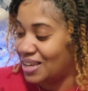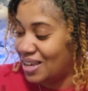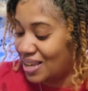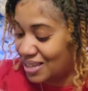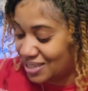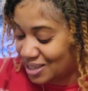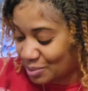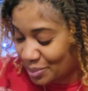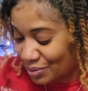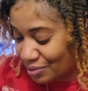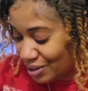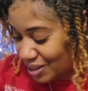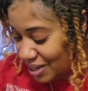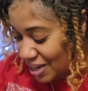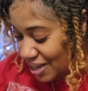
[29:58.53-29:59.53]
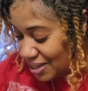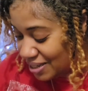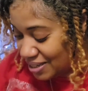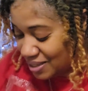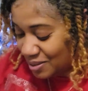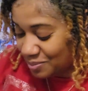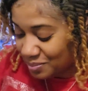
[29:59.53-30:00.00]
It's going to be really
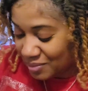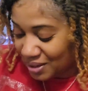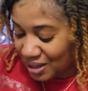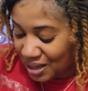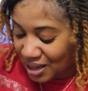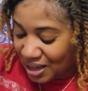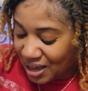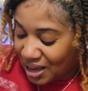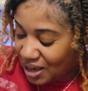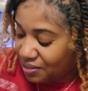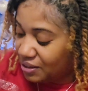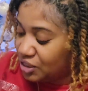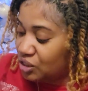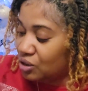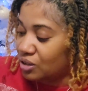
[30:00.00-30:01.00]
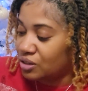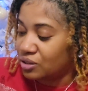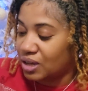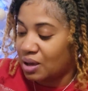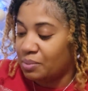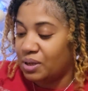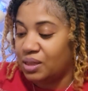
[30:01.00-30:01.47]
nice. And then she also
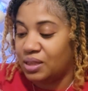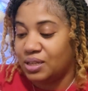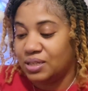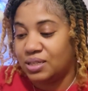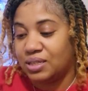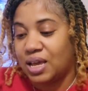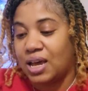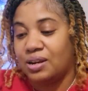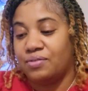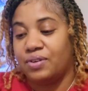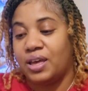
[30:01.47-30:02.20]
got me this kind of a